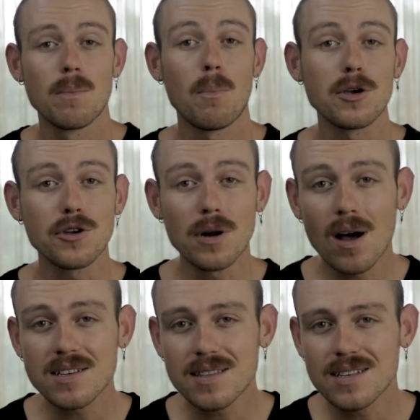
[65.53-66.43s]
By
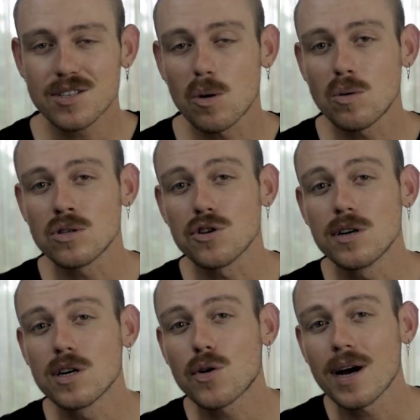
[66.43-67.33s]
utilizing these tools, you
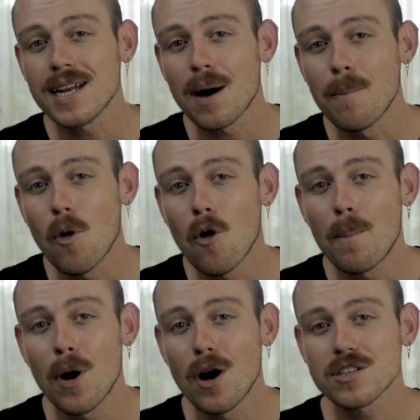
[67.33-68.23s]
can create a more
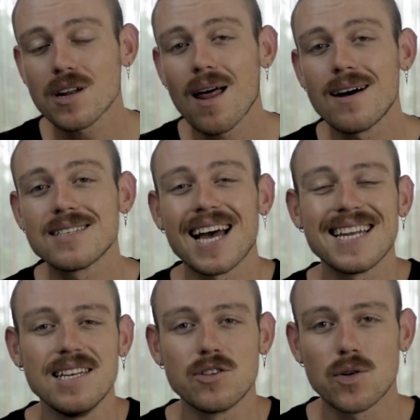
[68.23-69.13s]
personalized
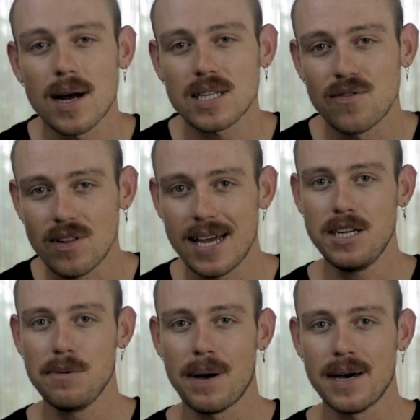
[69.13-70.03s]
and interactive
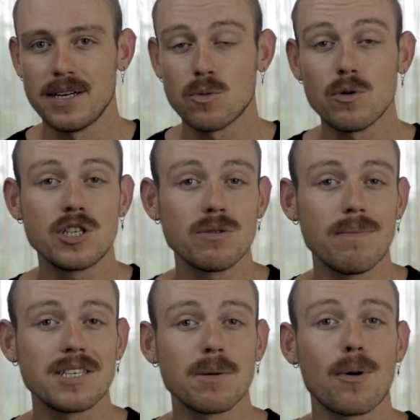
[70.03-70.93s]
landing page, which
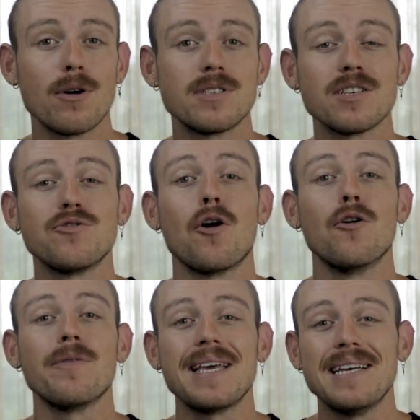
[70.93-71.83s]
makes the process not
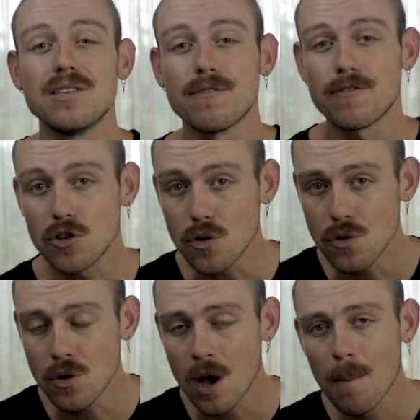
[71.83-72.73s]
only easier for
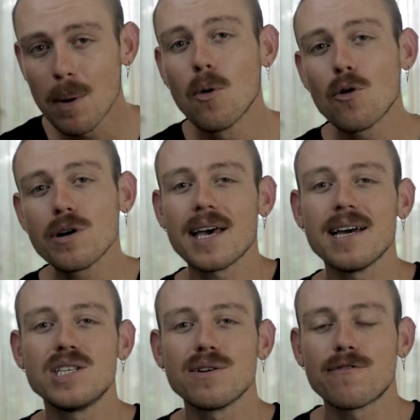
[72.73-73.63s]
you, but more
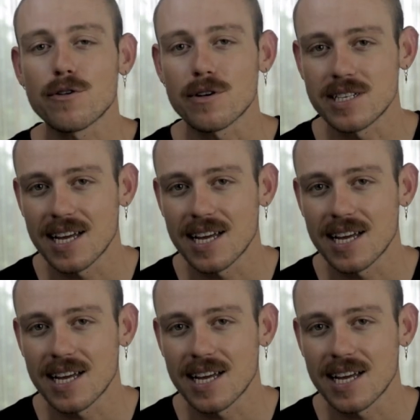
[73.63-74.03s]
engaging for your